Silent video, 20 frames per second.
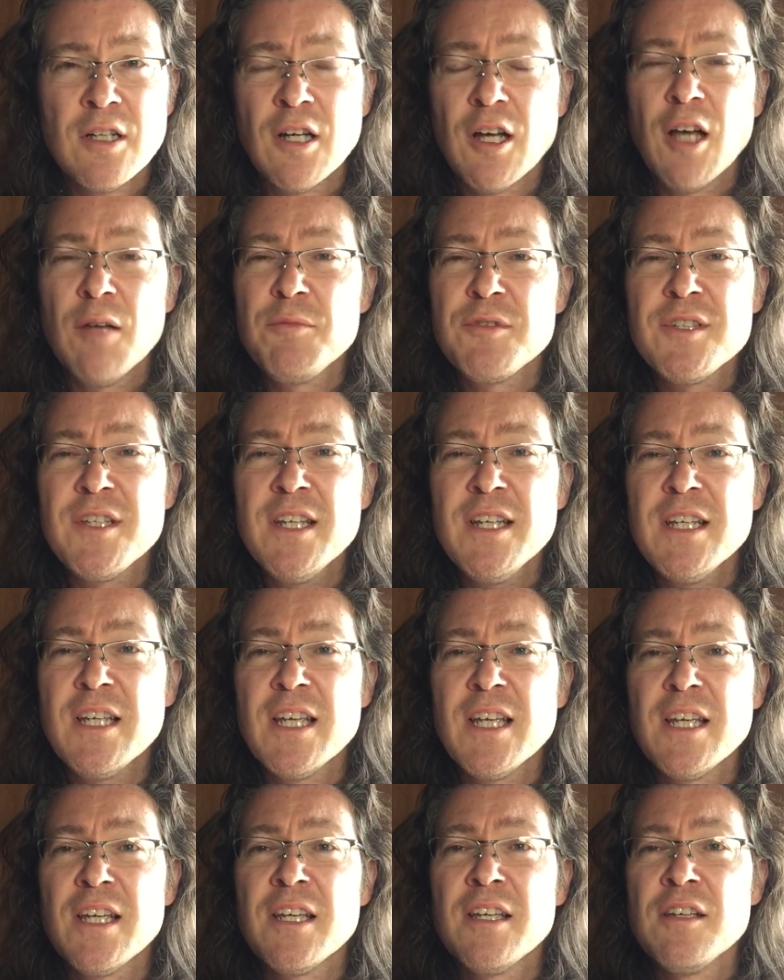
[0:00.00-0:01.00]
I'm sitting
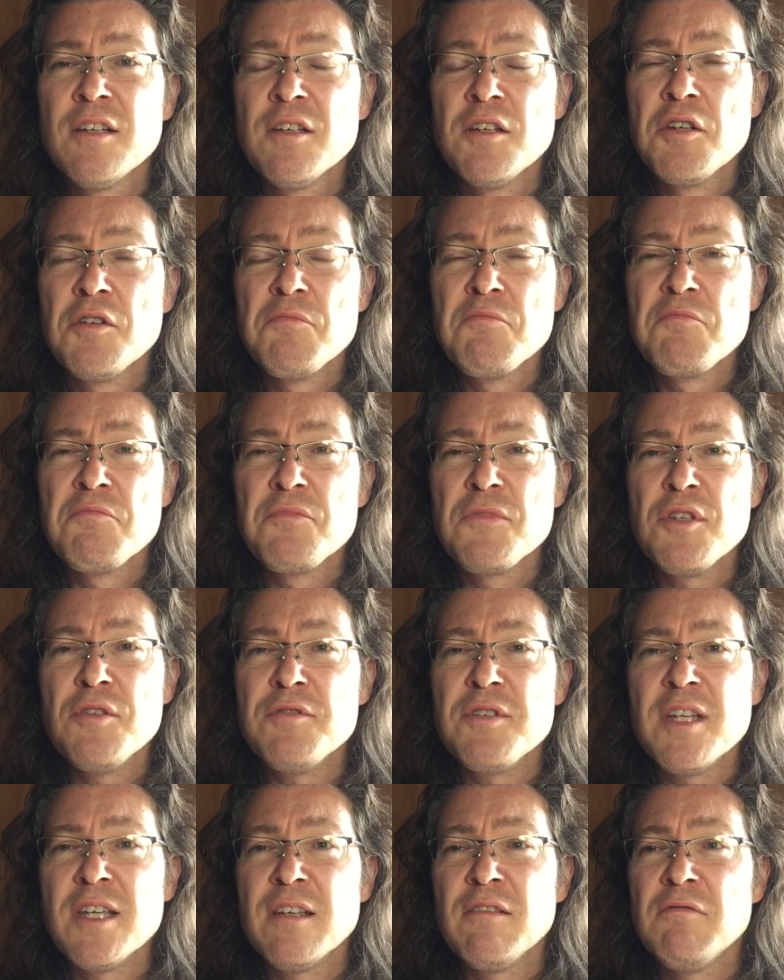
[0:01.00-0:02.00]
here
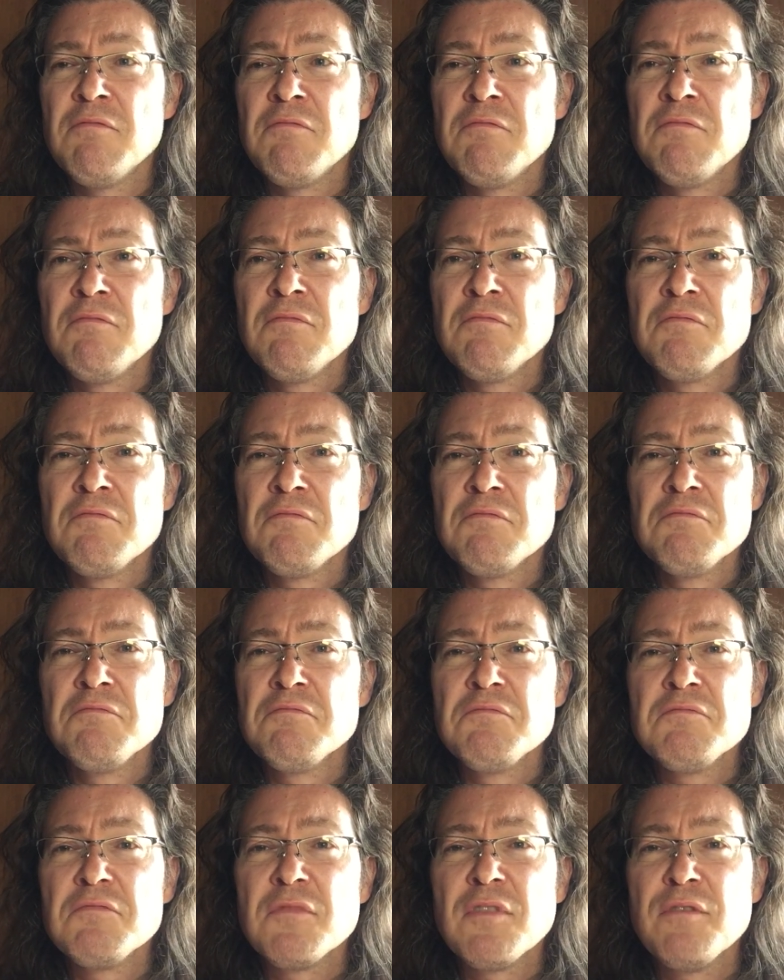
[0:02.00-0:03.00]
using
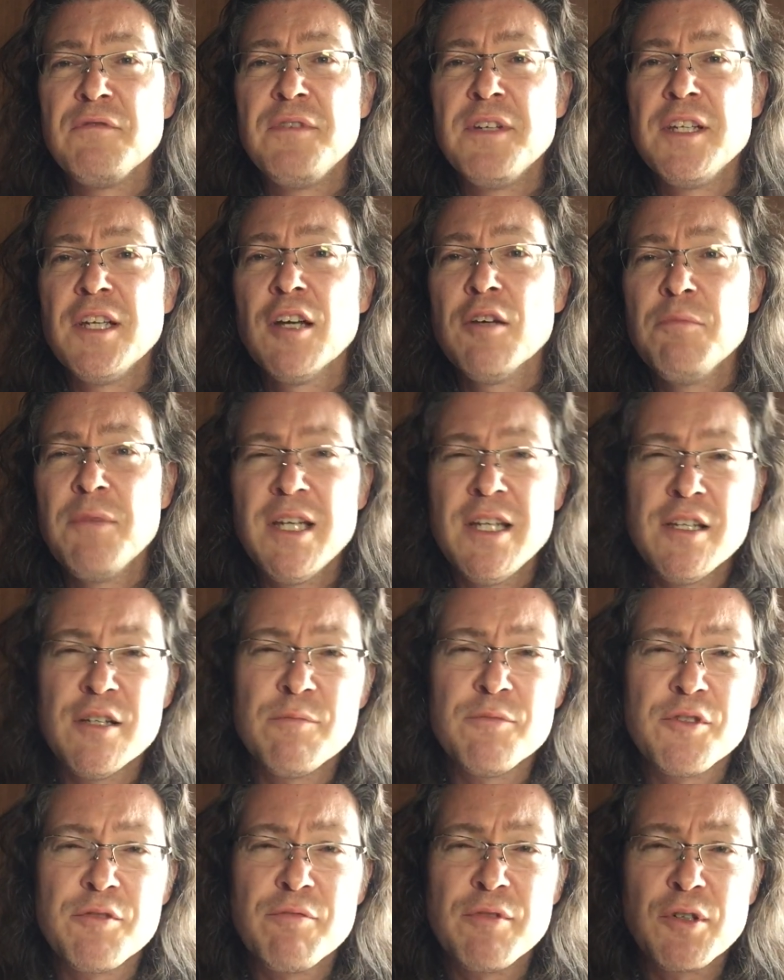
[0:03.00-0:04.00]
video
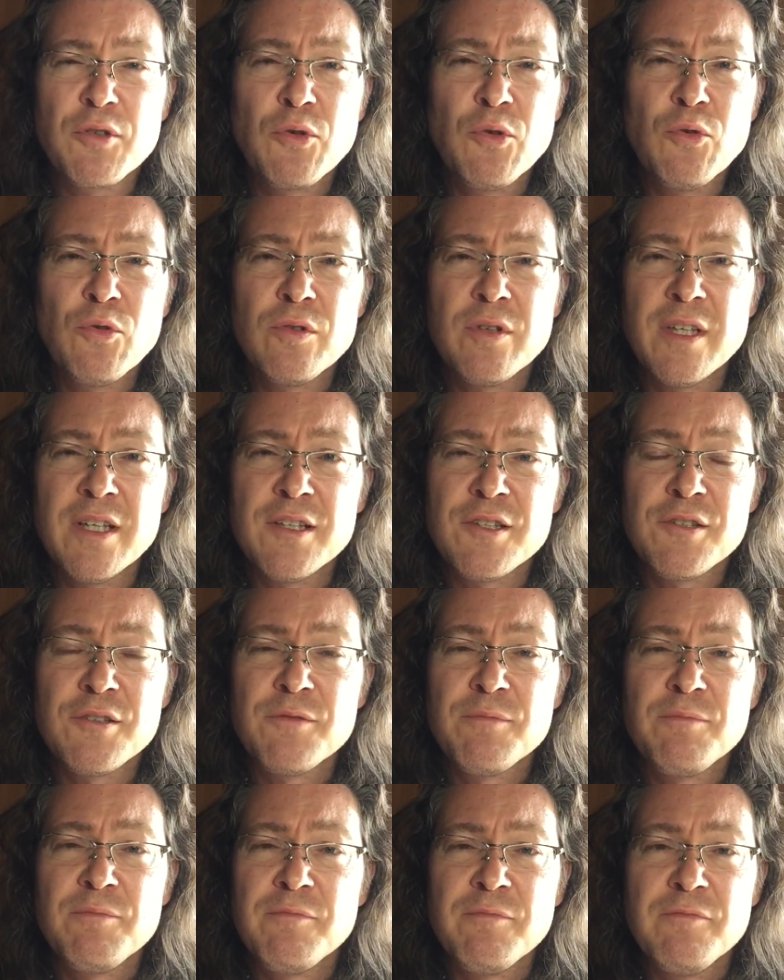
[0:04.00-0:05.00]
medium to record this
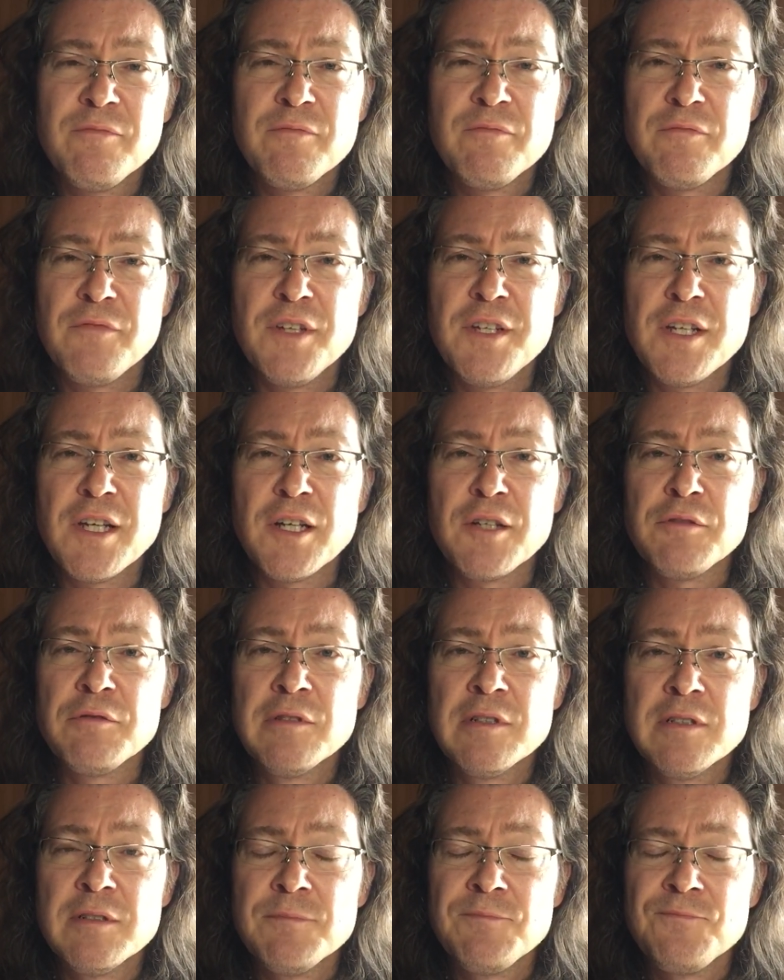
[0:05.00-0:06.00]
video.
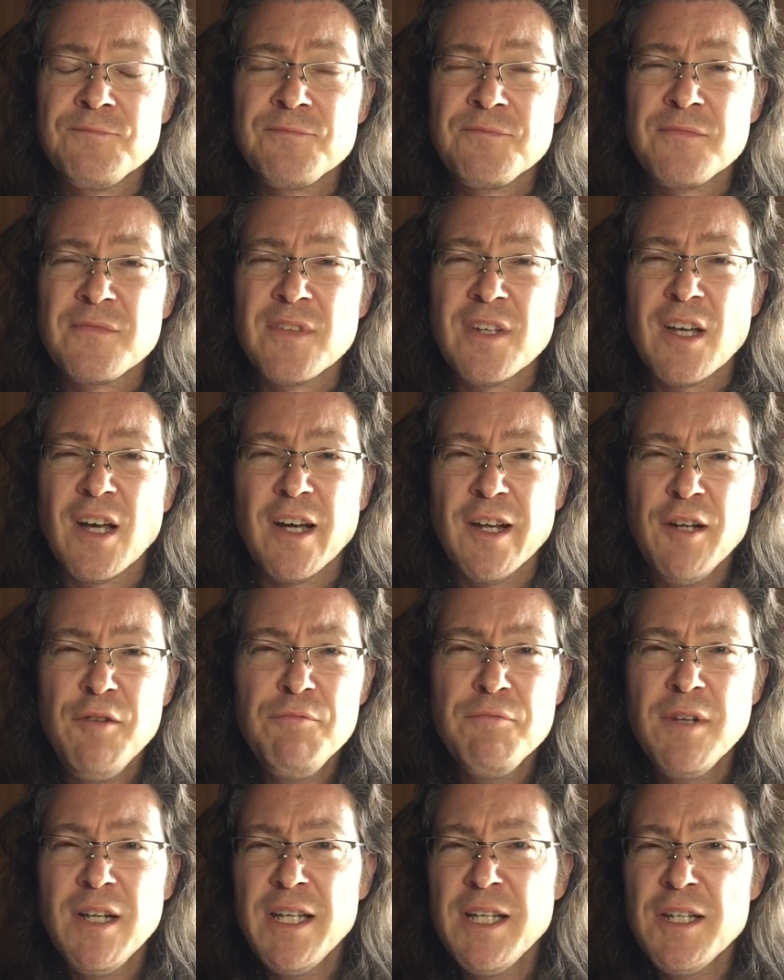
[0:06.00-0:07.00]
I don't
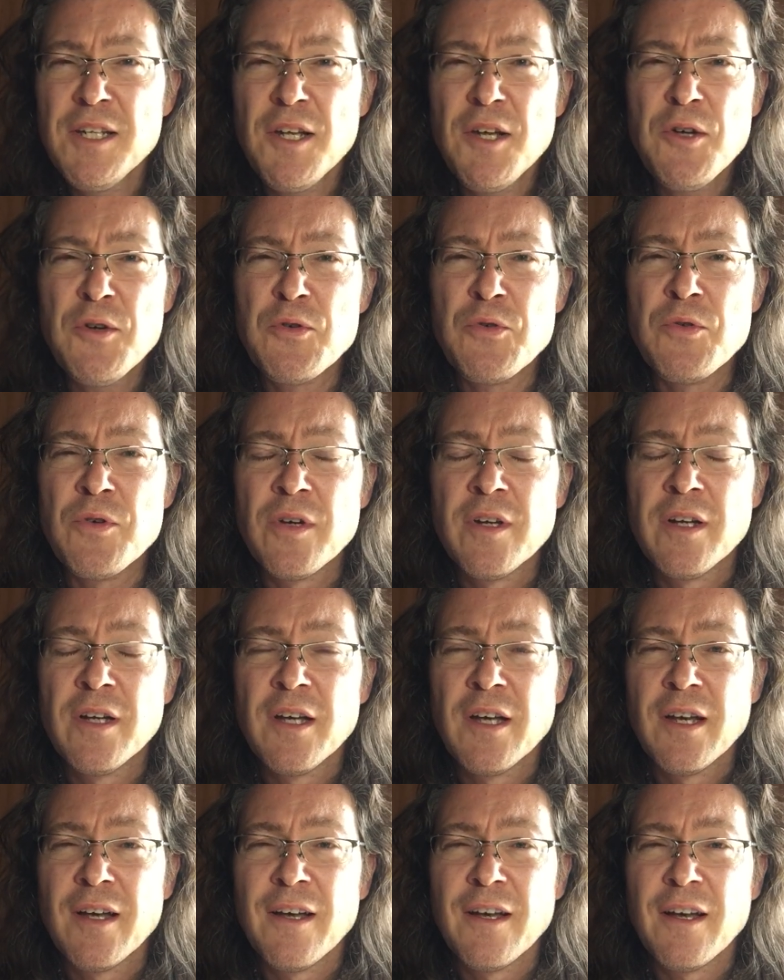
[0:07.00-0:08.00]
really know
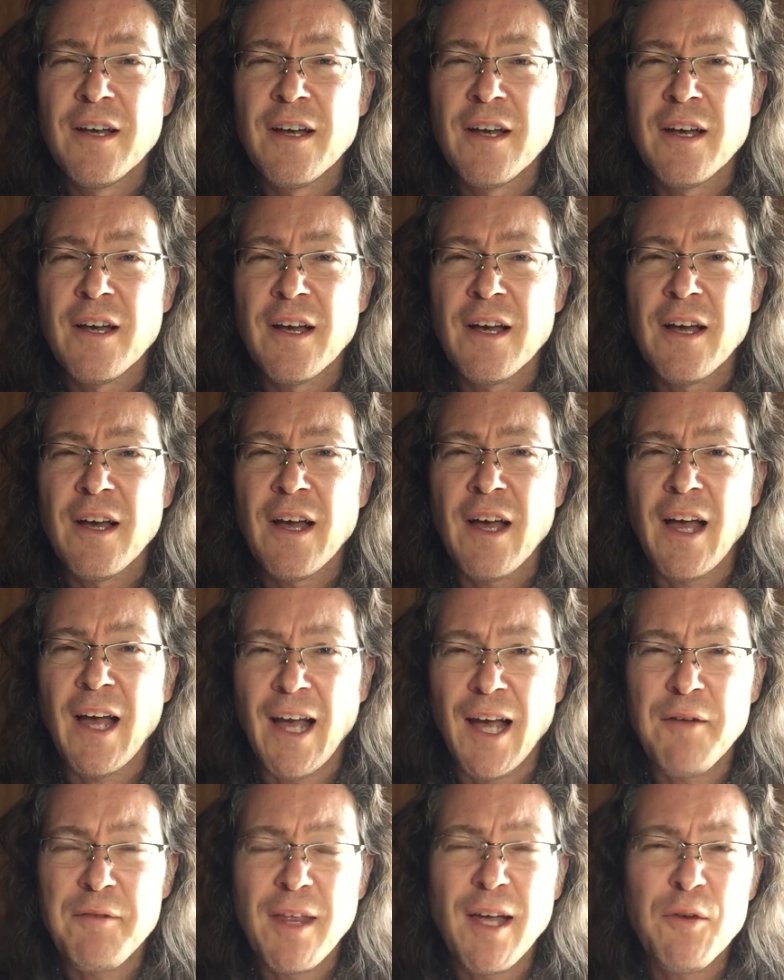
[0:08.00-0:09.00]

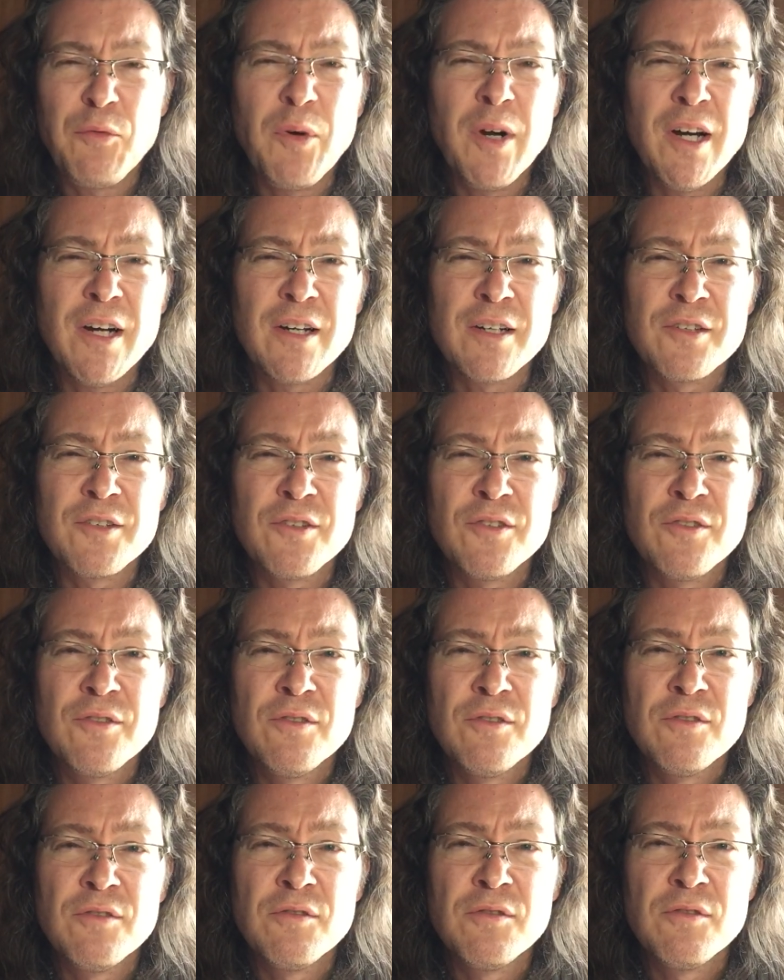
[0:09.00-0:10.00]
how that works,
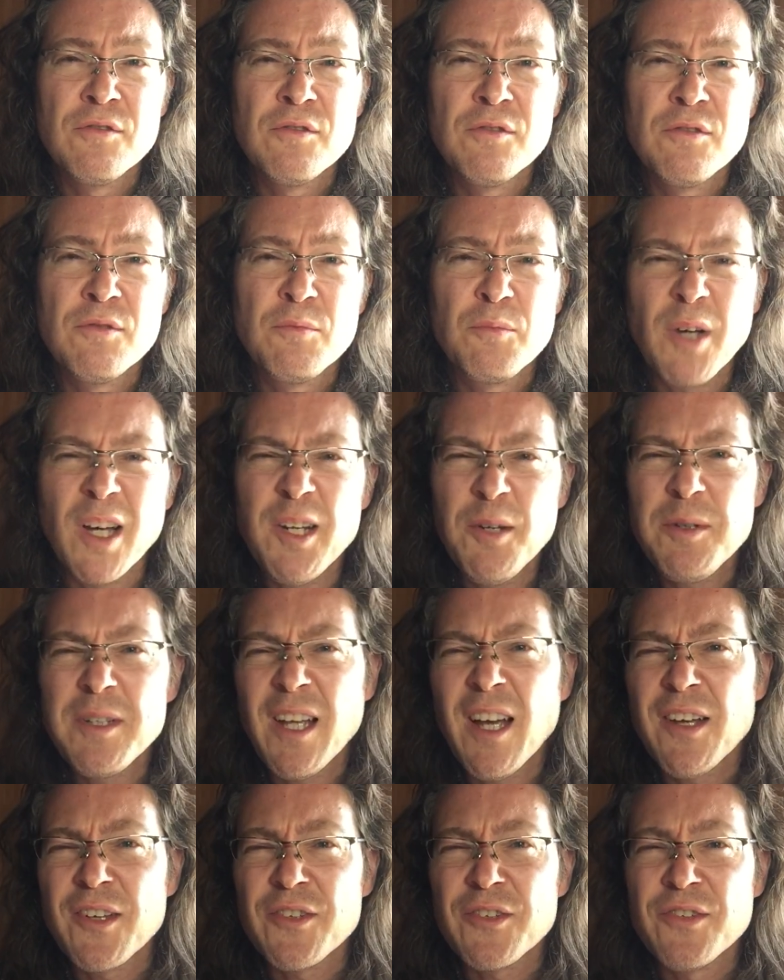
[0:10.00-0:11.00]
but I know it
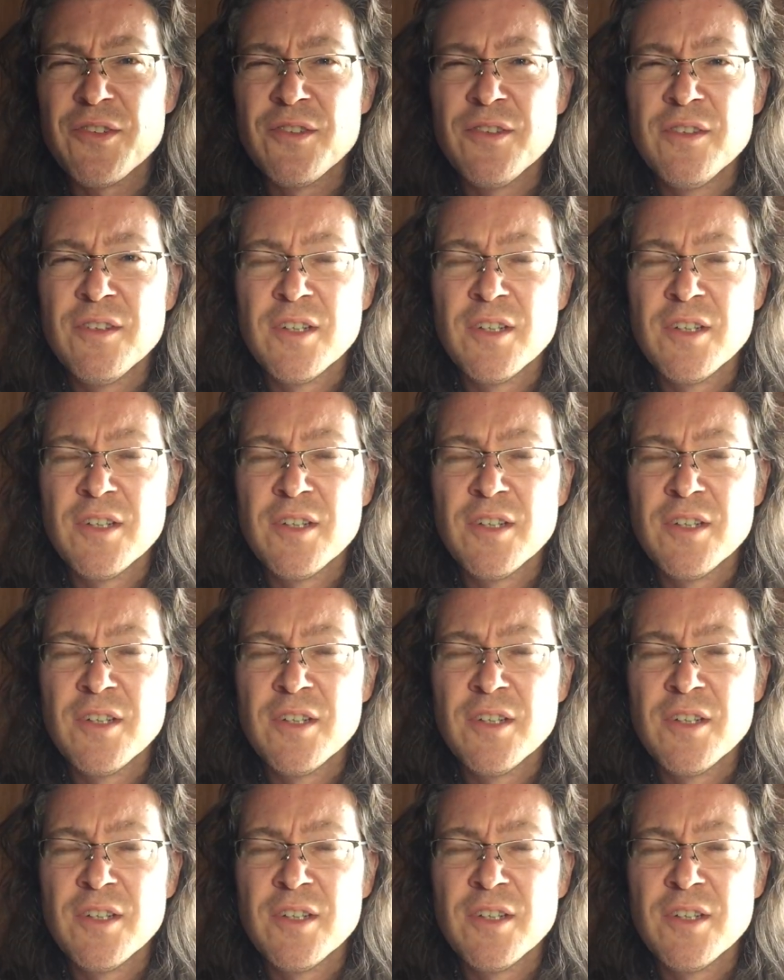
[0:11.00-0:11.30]
does.